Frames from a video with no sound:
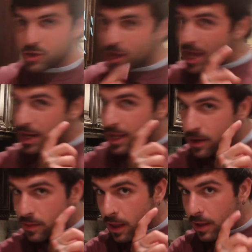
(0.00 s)
You gotta
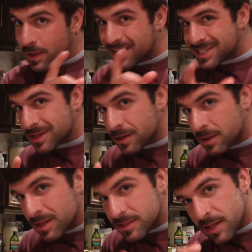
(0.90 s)
hear that. Listen.
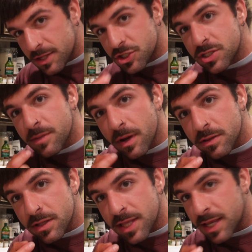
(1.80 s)
It's not just about
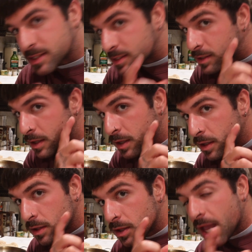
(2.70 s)
the
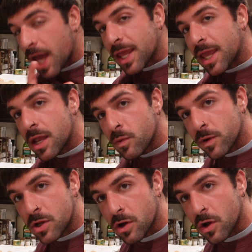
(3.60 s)
taste. You gotta hear when
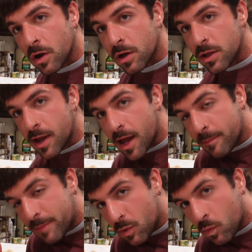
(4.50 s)
you cook. You gotta
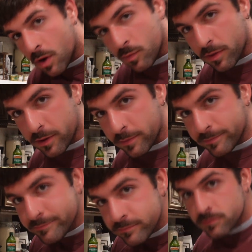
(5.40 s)
be one with it.
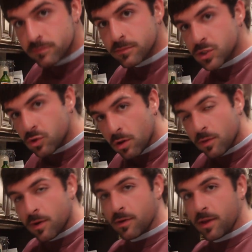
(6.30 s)
It's an all-around